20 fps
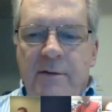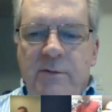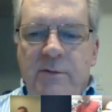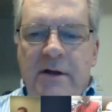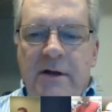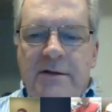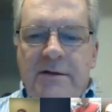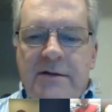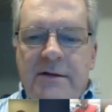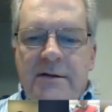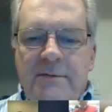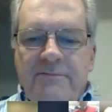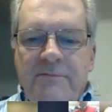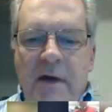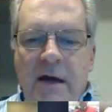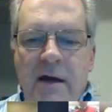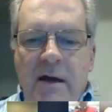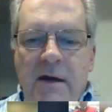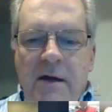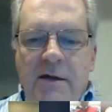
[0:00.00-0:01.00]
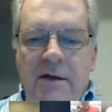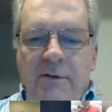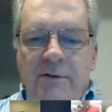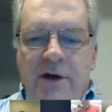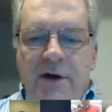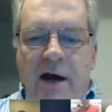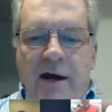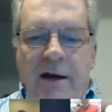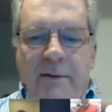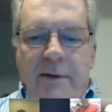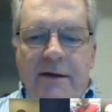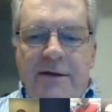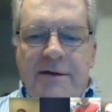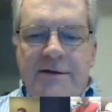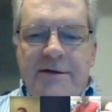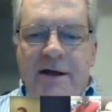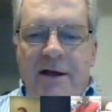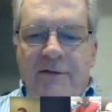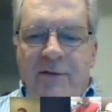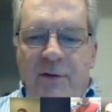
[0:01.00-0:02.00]
But you were talking about the
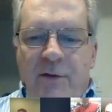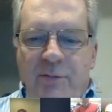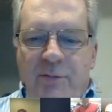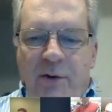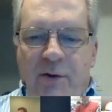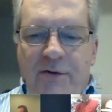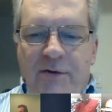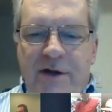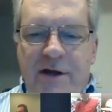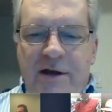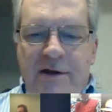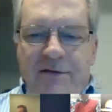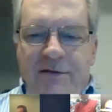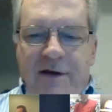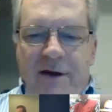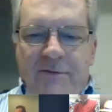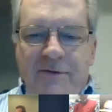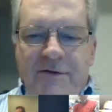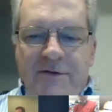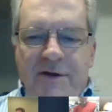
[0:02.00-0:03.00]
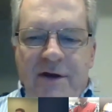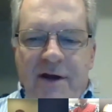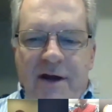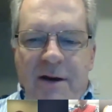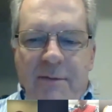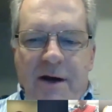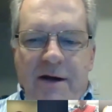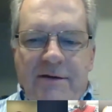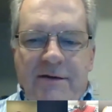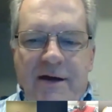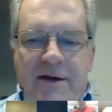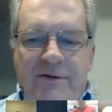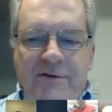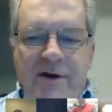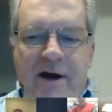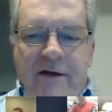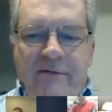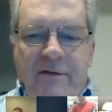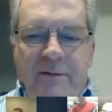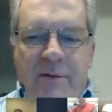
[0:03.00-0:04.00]
telephone poles, Keith. I was thinking about that
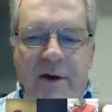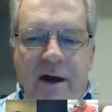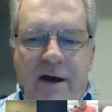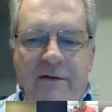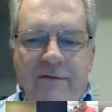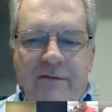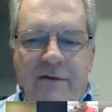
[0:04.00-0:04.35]
driving back